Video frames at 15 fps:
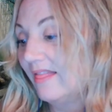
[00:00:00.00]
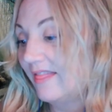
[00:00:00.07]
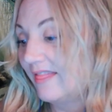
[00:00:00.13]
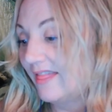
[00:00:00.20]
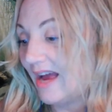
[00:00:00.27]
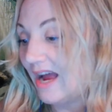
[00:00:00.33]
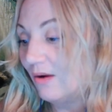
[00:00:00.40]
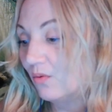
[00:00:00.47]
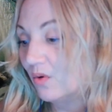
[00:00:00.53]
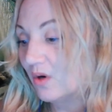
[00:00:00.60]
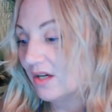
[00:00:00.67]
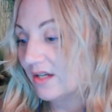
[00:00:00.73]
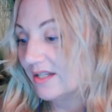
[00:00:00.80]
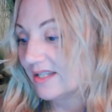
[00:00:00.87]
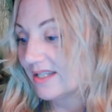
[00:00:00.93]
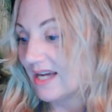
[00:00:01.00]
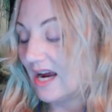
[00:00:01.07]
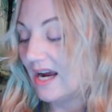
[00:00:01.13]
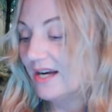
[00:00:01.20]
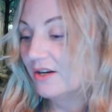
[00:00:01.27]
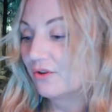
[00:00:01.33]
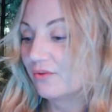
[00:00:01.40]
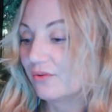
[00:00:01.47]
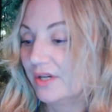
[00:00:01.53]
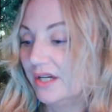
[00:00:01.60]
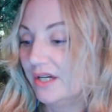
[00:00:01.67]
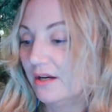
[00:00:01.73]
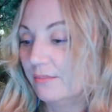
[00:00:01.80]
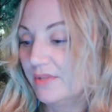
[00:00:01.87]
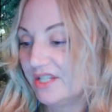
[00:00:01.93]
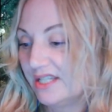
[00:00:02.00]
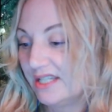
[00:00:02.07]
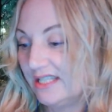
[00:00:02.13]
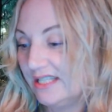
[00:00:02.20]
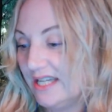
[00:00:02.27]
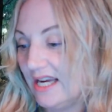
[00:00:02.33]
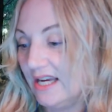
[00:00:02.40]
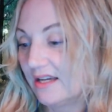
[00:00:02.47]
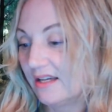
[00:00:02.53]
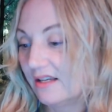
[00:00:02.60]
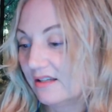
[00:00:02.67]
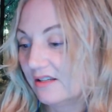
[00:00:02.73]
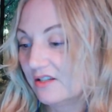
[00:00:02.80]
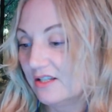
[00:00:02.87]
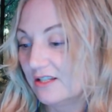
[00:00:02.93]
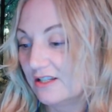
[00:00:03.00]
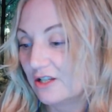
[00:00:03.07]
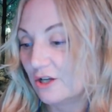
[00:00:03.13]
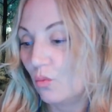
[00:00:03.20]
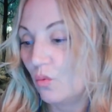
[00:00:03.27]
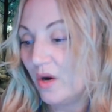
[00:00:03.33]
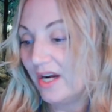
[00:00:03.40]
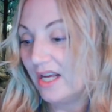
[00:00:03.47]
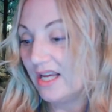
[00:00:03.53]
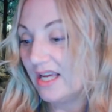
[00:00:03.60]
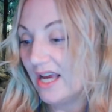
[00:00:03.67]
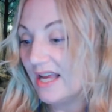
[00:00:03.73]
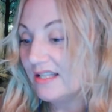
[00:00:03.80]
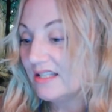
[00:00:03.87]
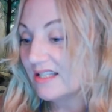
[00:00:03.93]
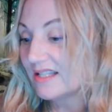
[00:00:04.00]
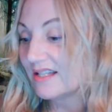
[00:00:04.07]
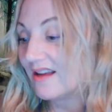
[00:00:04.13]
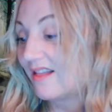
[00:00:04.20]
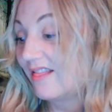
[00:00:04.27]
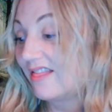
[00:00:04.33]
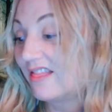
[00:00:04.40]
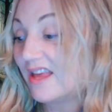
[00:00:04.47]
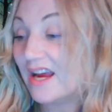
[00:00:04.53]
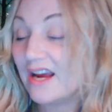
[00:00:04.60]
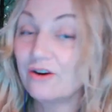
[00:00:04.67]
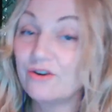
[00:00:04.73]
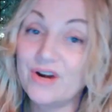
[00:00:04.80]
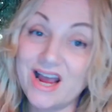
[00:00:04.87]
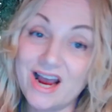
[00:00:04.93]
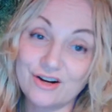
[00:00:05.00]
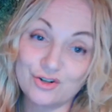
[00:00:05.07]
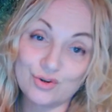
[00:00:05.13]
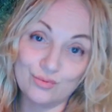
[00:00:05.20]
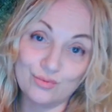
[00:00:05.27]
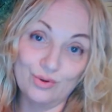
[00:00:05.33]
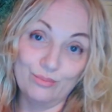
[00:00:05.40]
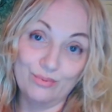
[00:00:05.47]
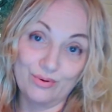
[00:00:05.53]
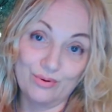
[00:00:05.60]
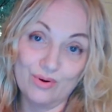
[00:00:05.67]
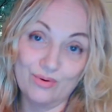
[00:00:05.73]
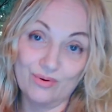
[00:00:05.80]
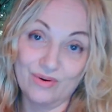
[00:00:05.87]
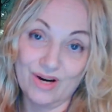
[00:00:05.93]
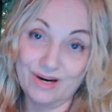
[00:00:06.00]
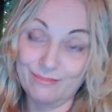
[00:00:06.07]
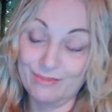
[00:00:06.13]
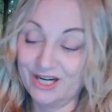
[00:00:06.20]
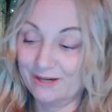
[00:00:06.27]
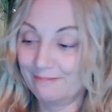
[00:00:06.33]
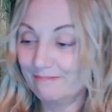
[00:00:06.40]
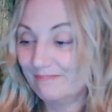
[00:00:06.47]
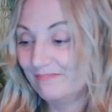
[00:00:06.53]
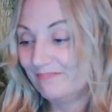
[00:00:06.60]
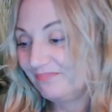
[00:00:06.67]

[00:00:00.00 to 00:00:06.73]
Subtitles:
That was, I'd agree, a mistake since it went against their natural programming.